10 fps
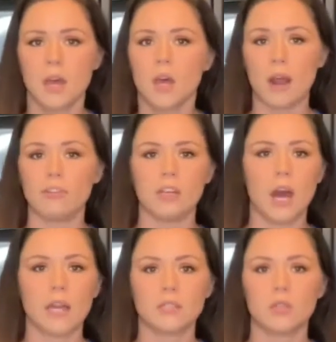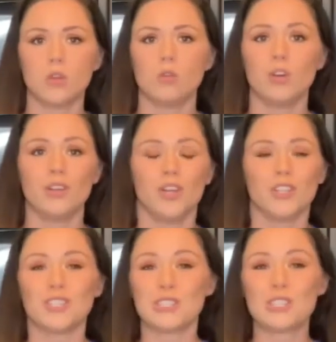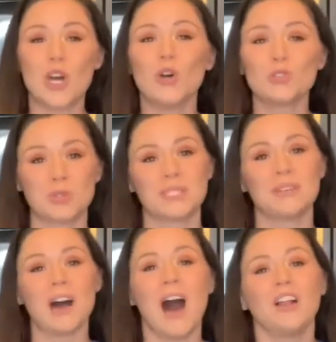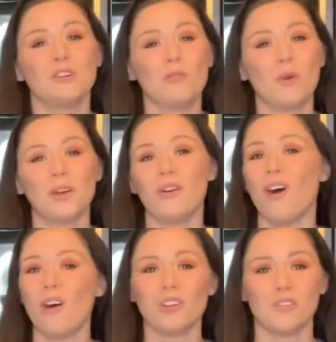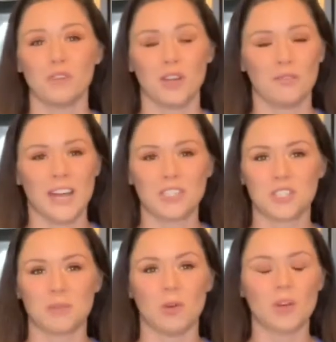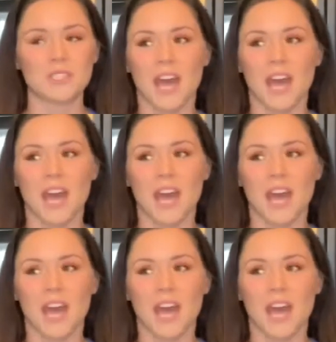Whatever you gotta do, just don't drizzle olive oil all over your vegetables.